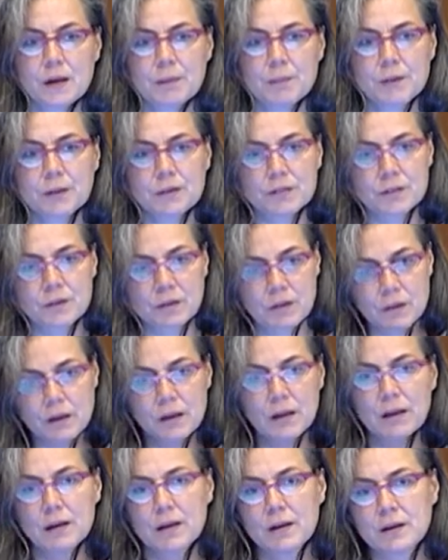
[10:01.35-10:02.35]
Because
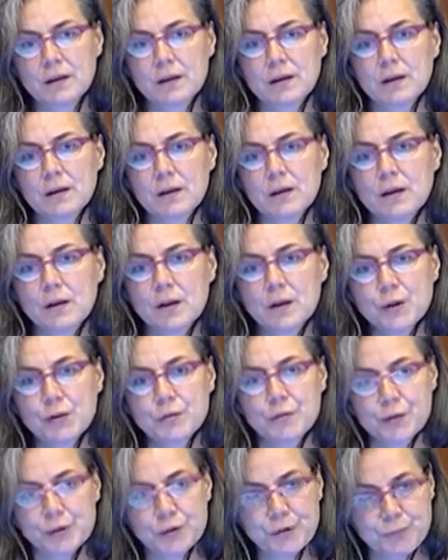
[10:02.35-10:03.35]
unlike a lot
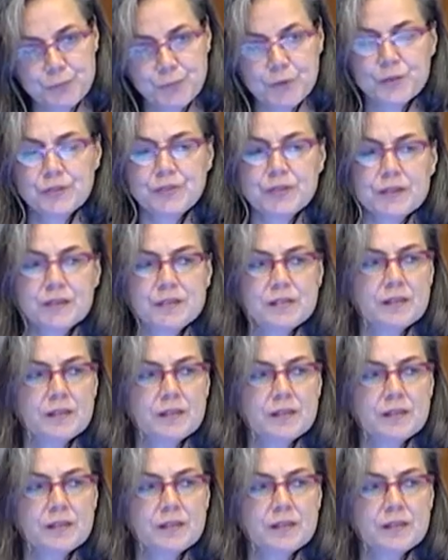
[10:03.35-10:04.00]
of other projects